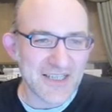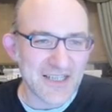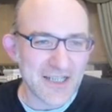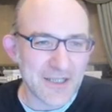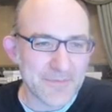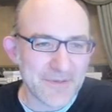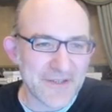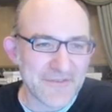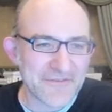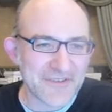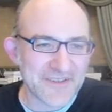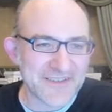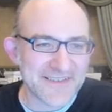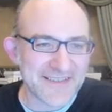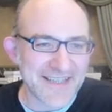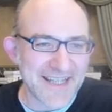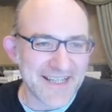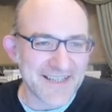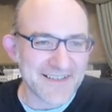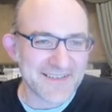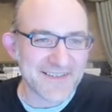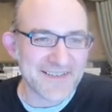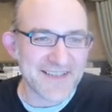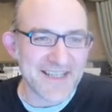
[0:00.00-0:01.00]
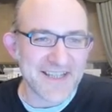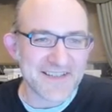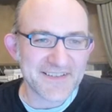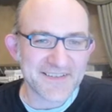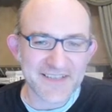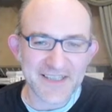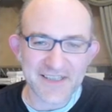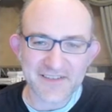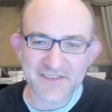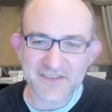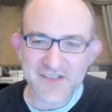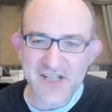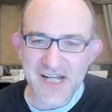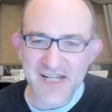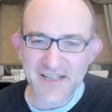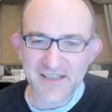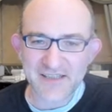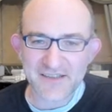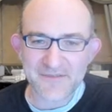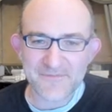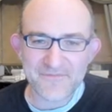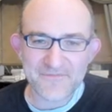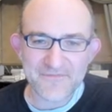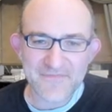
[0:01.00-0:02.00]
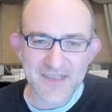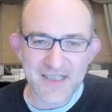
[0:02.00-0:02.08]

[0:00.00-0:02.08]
hoping for takes d6 check.